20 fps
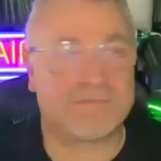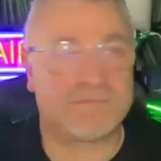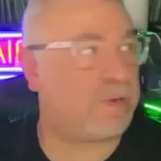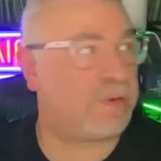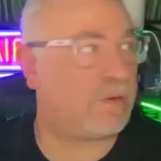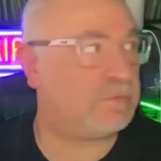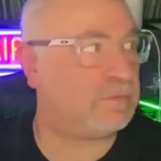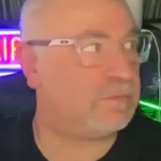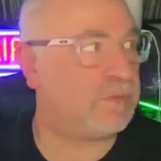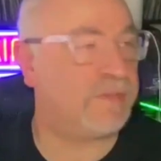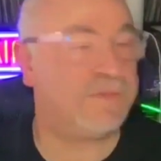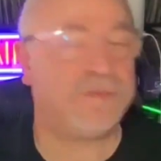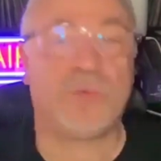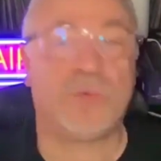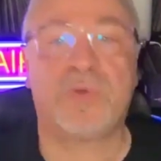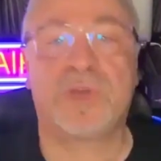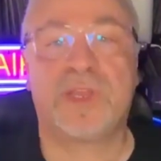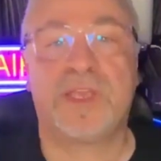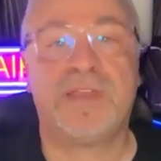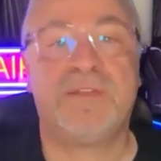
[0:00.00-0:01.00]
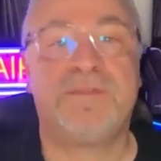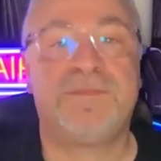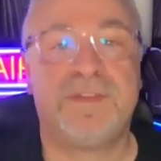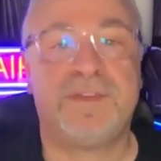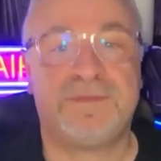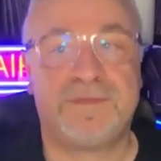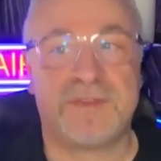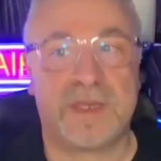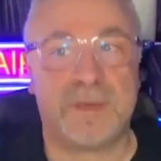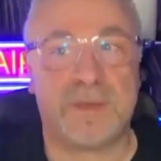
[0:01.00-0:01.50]
probably 14,
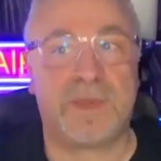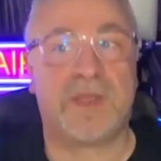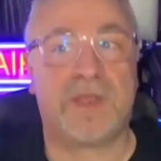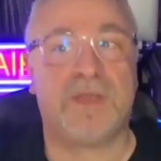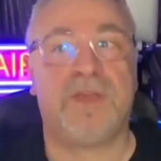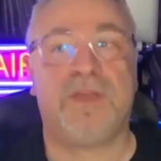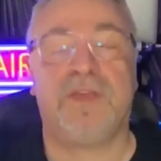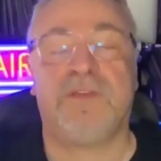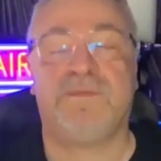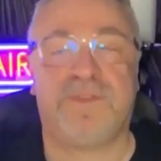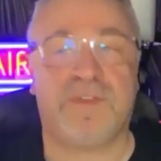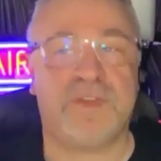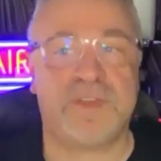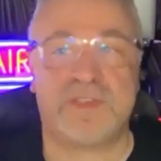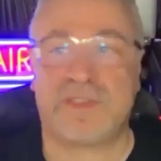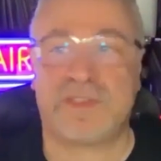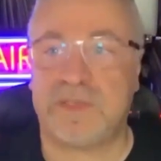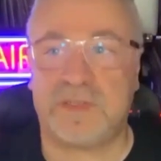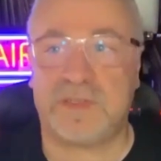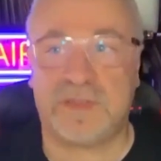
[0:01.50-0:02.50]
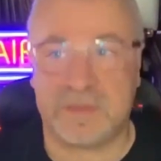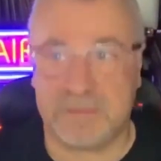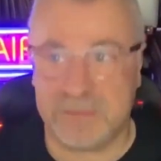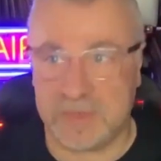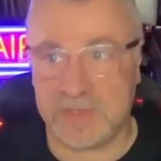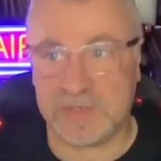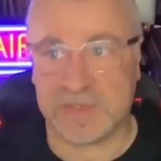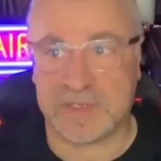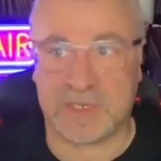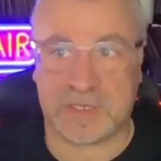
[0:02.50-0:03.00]
15, when I first heard the
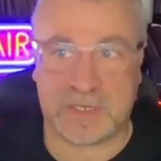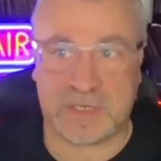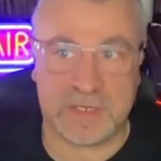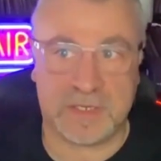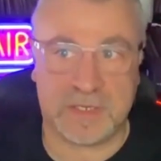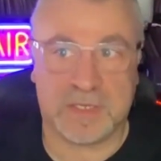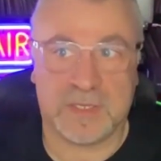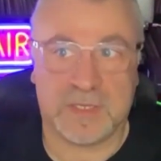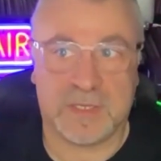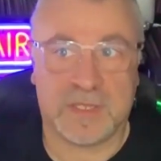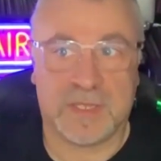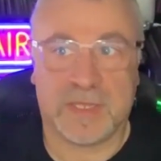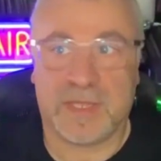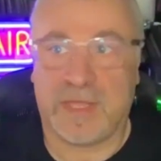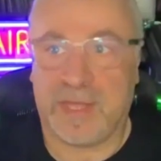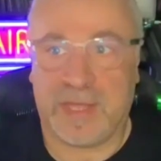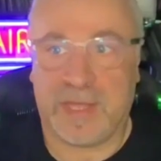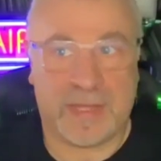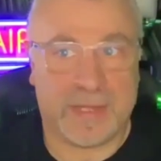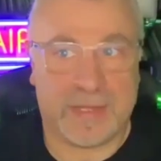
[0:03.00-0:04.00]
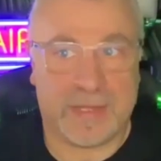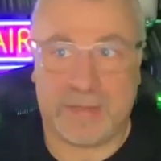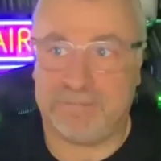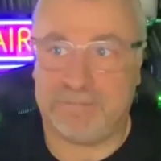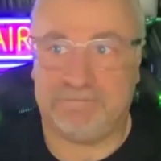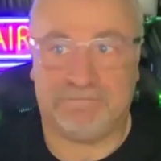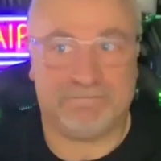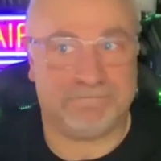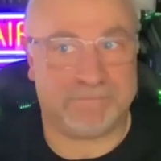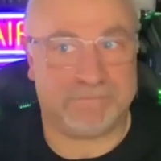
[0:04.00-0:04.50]
music
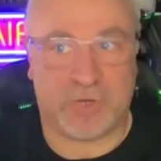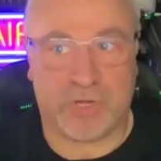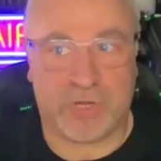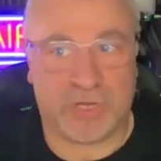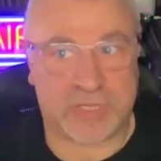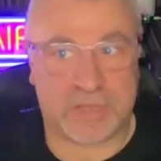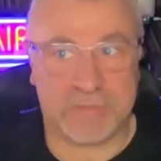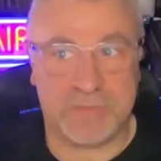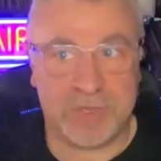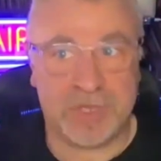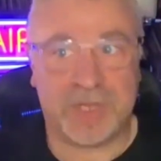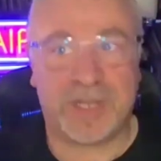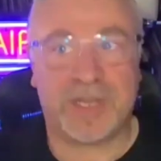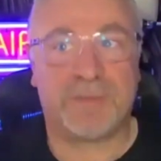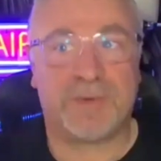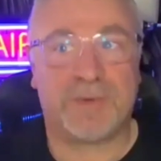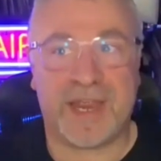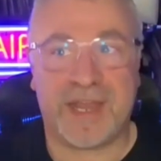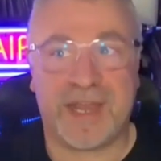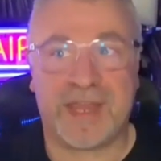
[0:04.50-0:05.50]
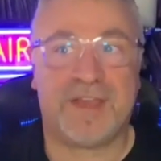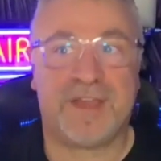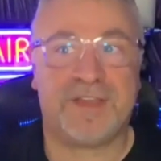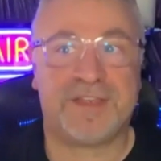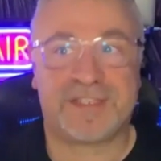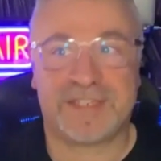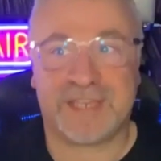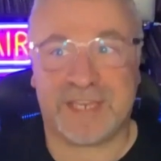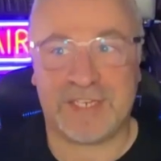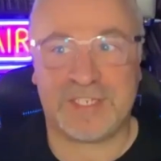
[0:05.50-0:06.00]
on a community radio
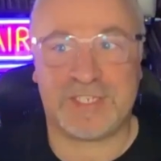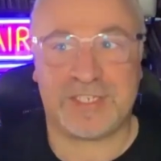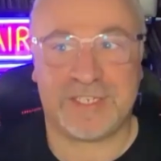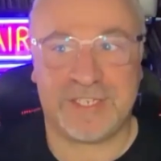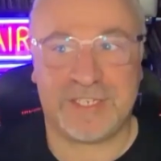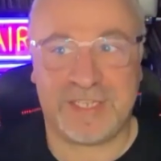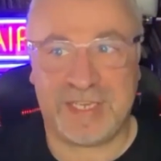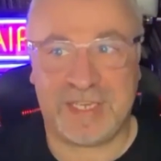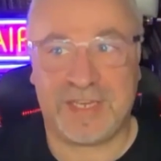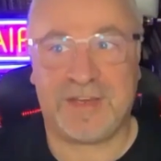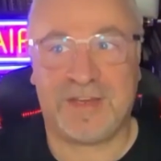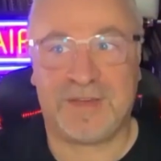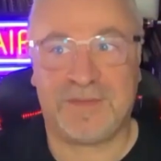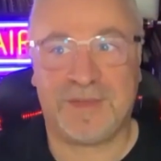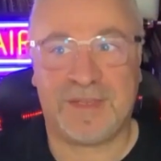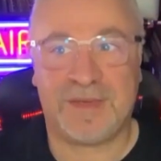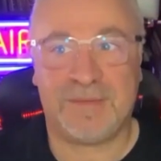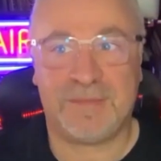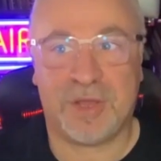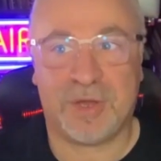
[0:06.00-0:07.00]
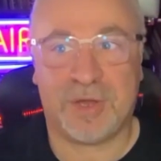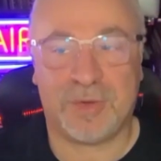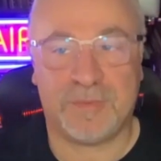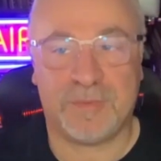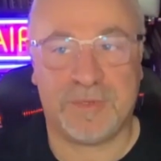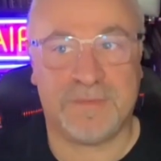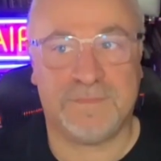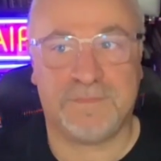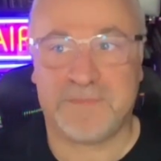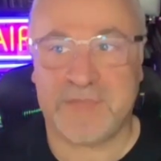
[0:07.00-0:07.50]
station here in
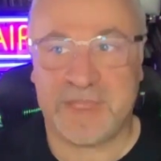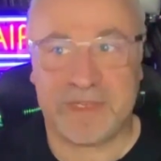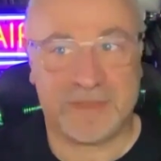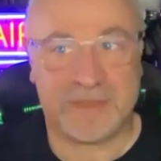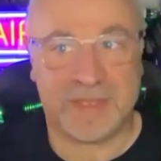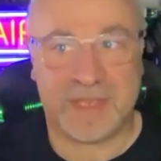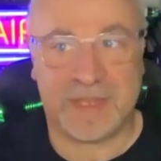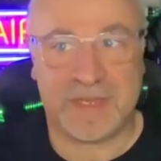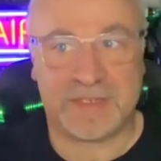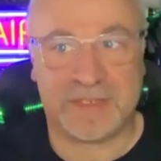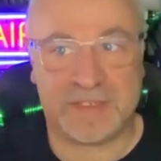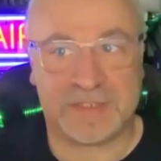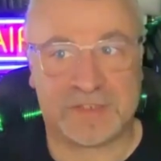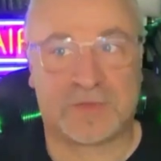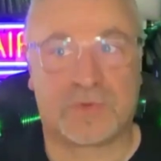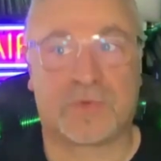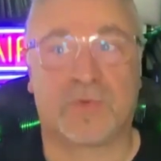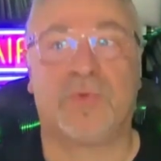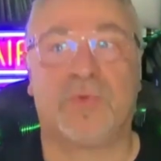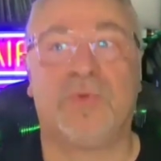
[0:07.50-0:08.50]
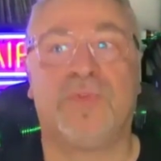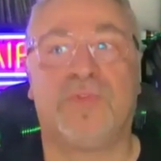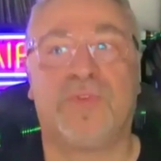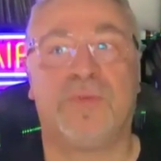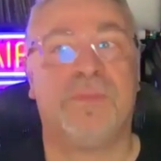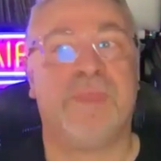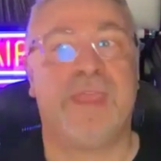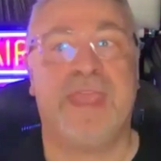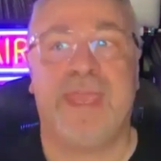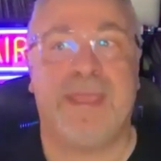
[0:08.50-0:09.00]
Melbourne, and it just grew
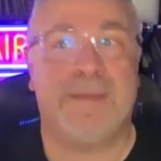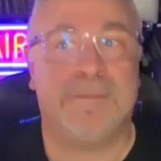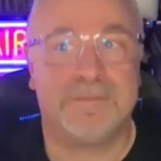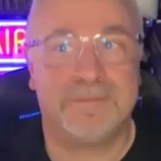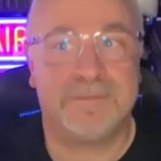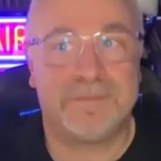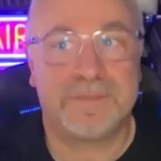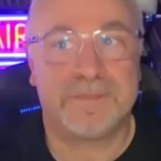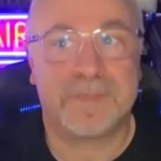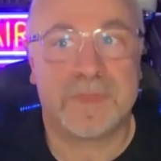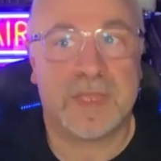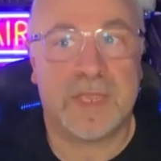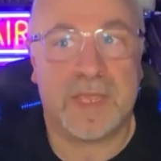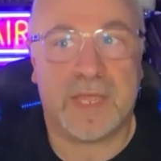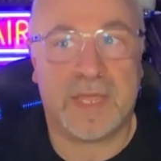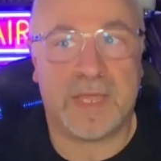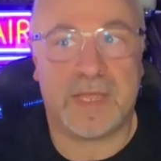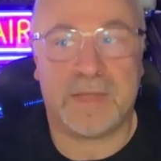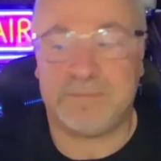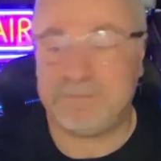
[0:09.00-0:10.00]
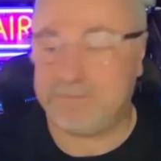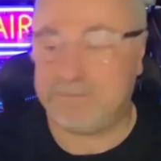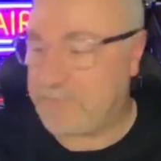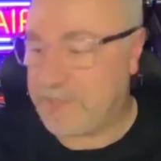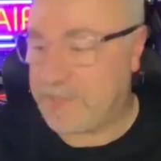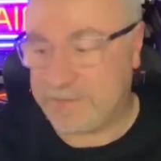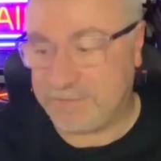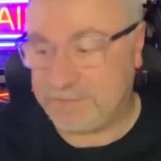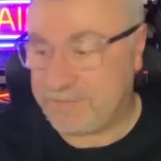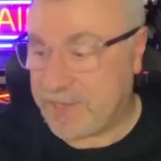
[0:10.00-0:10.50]
from there.
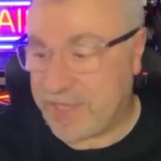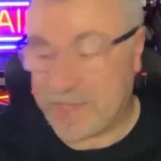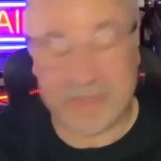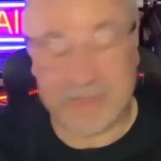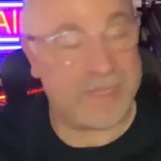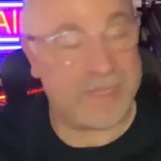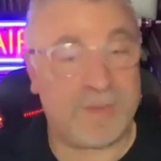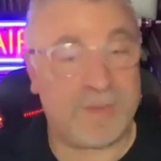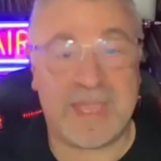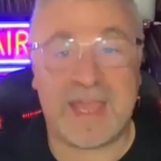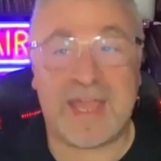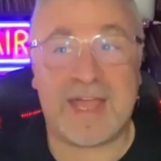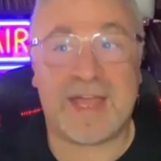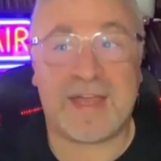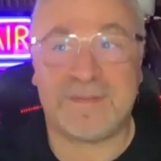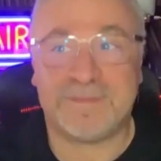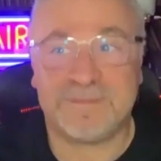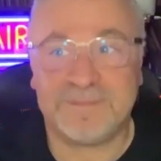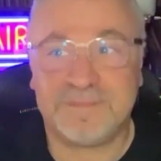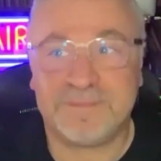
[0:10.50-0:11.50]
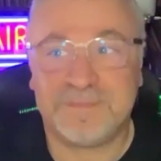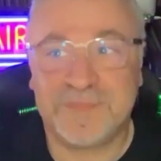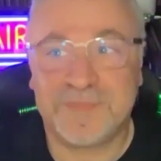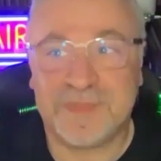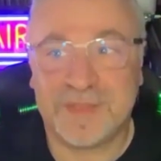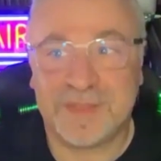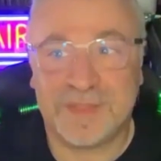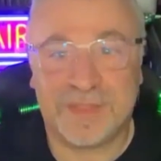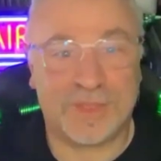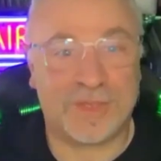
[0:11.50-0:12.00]
And we are,
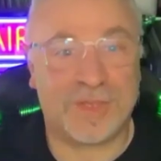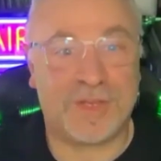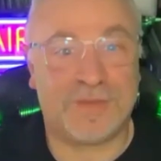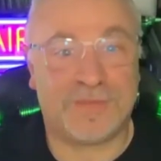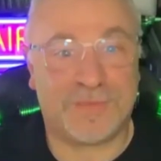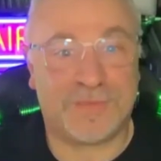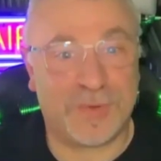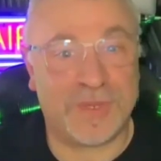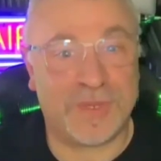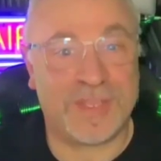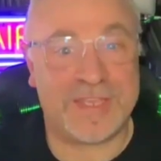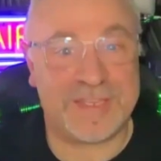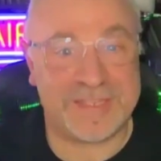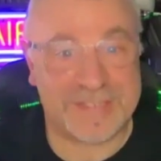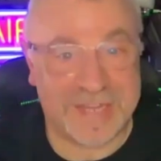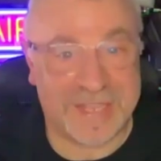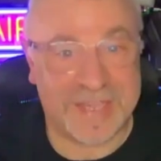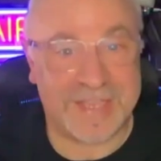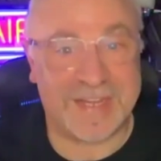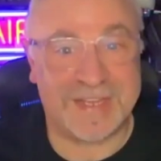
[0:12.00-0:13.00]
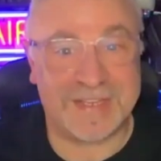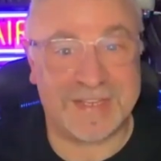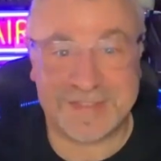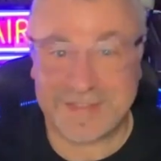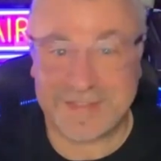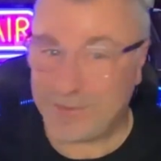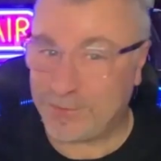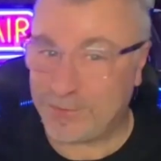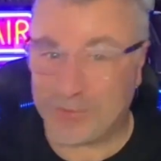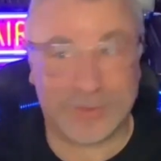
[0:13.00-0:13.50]
30 or 40 years later,
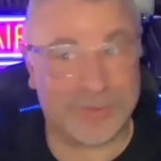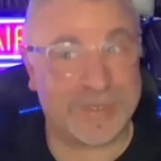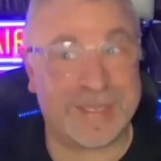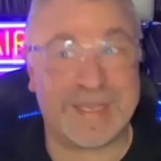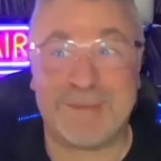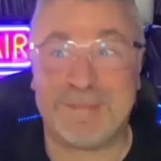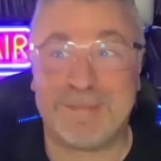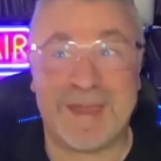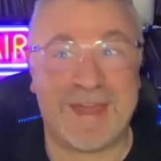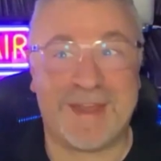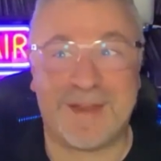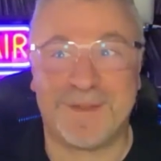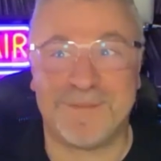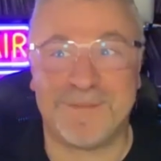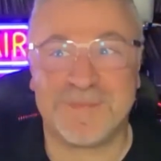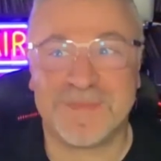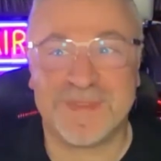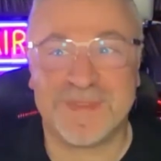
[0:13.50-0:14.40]
still talking about it.